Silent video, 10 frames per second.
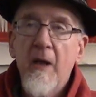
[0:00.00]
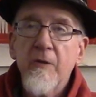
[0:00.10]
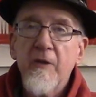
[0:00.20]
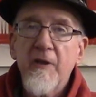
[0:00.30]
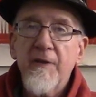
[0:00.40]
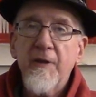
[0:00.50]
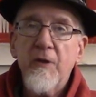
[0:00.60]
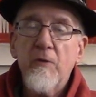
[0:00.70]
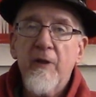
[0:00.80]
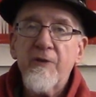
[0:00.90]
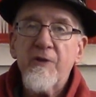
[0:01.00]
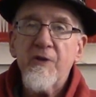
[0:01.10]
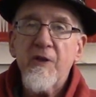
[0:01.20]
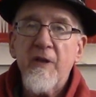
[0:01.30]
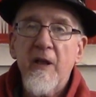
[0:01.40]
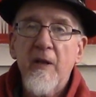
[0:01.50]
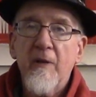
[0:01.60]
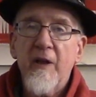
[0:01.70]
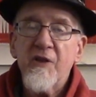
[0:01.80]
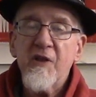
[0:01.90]
trying to think who else is in
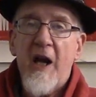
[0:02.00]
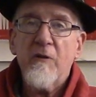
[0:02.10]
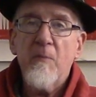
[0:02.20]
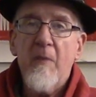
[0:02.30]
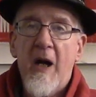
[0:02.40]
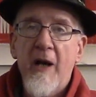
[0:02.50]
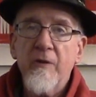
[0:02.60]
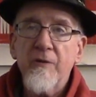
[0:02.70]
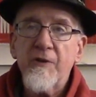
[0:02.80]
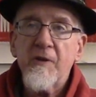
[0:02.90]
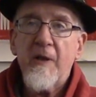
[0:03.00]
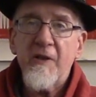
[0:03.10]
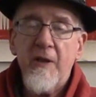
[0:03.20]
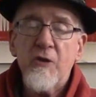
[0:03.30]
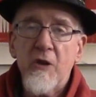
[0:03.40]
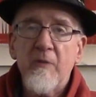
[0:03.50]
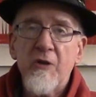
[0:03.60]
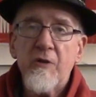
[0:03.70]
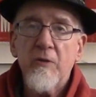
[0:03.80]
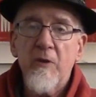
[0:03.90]
there. Uh, Sarah Miles, I said
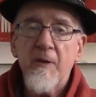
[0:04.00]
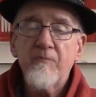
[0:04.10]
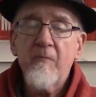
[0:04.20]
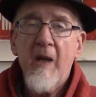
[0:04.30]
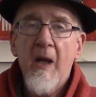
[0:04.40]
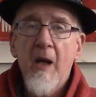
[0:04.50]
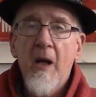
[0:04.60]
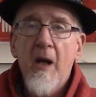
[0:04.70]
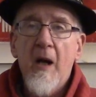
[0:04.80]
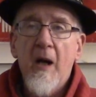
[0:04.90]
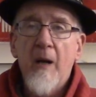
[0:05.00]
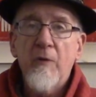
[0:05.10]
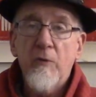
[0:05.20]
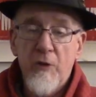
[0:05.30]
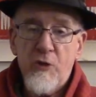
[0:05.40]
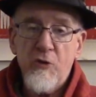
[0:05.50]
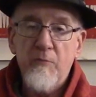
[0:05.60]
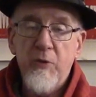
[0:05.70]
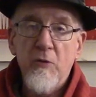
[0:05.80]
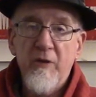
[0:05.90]
Jimmy Stewart. Um,
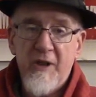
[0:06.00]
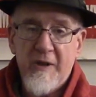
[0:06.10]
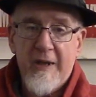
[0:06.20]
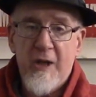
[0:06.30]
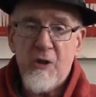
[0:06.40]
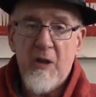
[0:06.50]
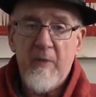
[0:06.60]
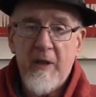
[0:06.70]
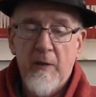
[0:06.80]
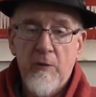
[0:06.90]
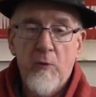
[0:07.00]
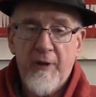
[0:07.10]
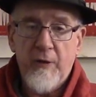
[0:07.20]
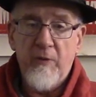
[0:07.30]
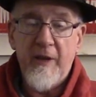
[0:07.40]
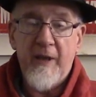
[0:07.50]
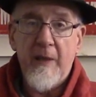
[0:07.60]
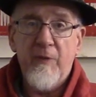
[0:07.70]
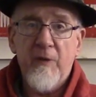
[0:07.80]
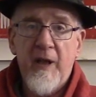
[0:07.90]
Richard Boone as Lash Canino, what a great
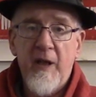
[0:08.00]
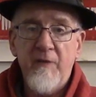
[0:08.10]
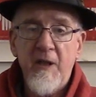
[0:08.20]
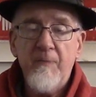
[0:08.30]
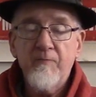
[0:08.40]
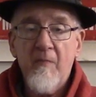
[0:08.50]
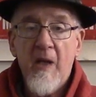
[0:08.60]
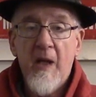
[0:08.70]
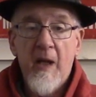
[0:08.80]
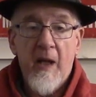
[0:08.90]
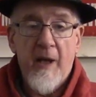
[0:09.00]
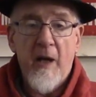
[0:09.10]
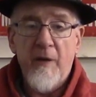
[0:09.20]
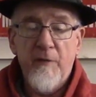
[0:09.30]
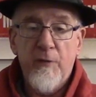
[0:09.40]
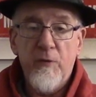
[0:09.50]
name for a heavy. And Oliver